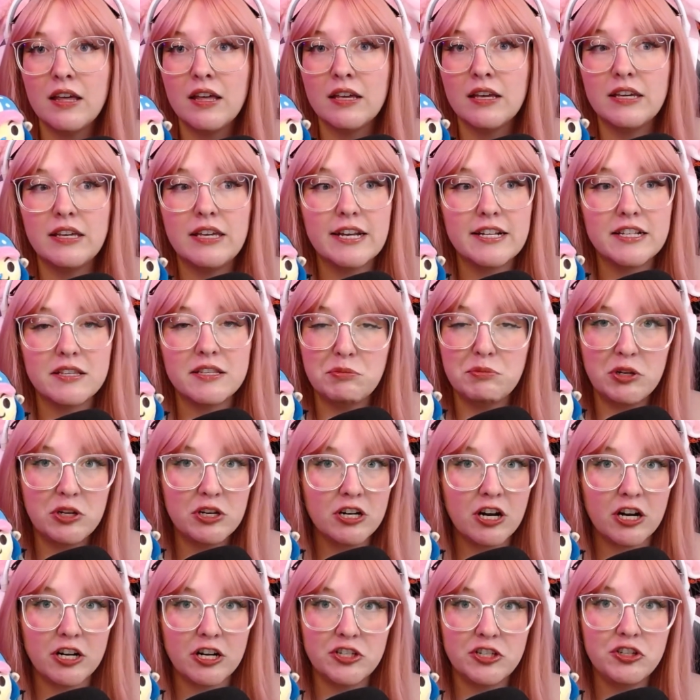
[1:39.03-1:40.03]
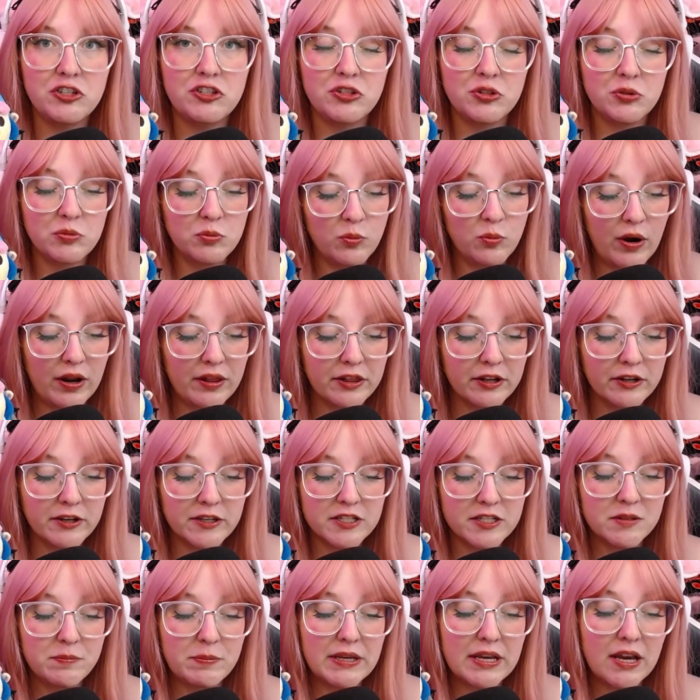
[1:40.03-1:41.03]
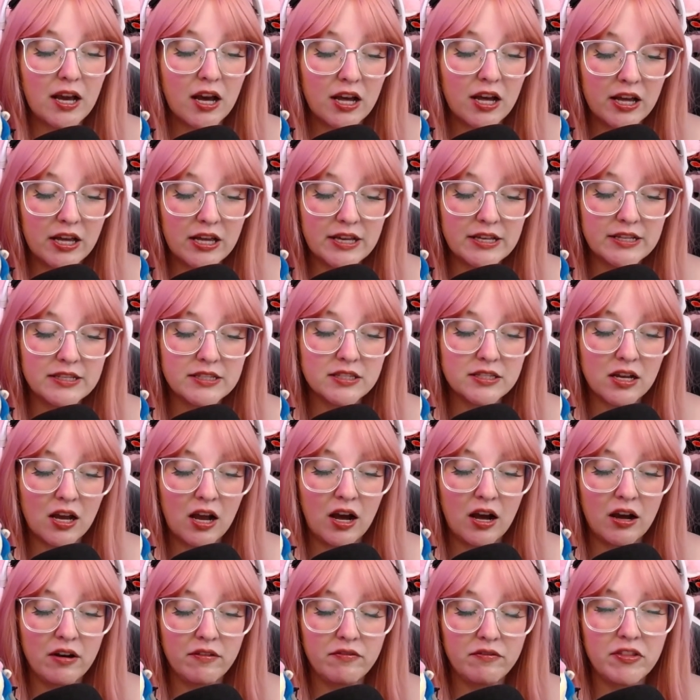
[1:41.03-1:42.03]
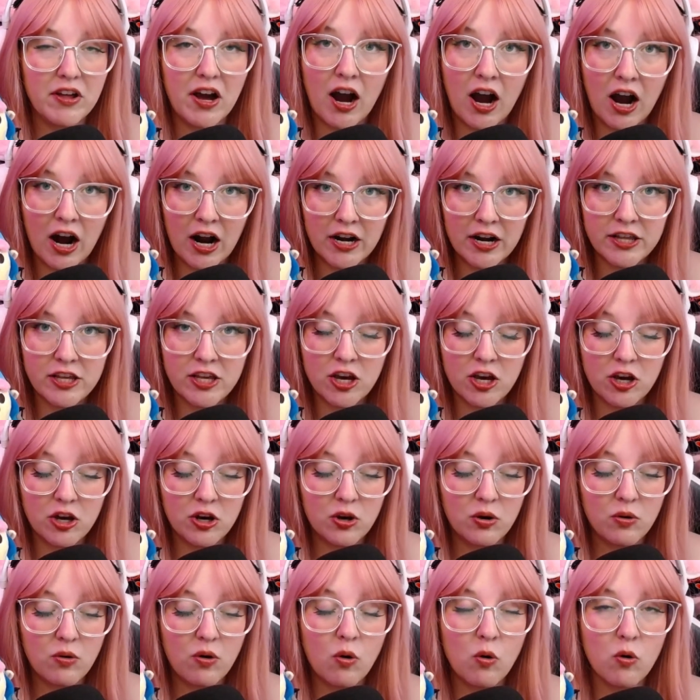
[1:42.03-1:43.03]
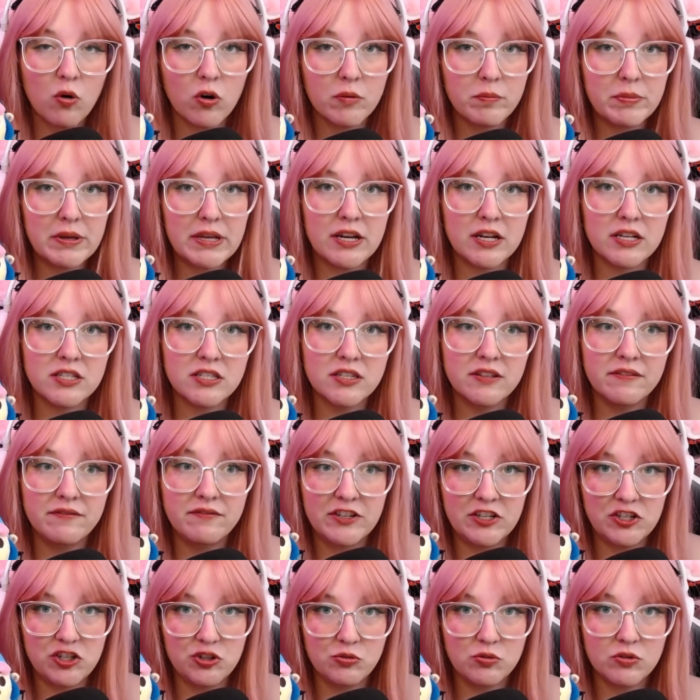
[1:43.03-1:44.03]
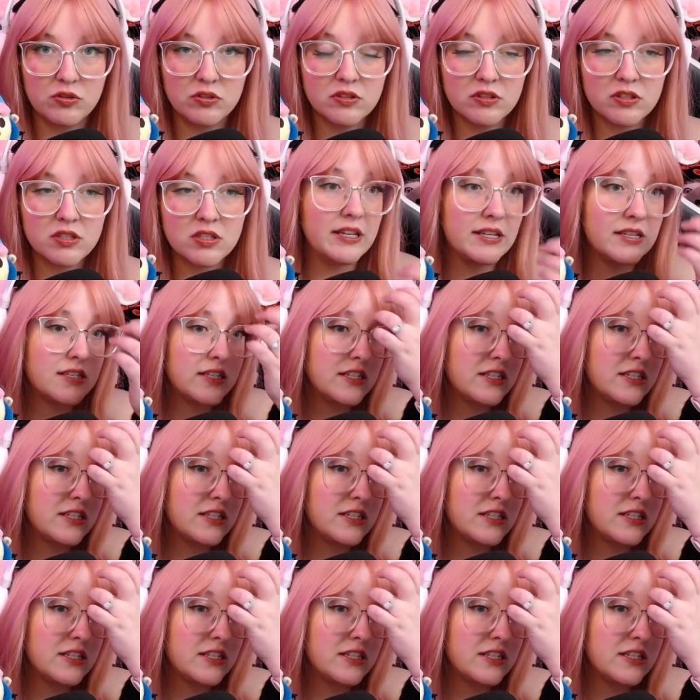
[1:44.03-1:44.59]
gets muted on YouTube, whether it's because of the audio or because of the visuals.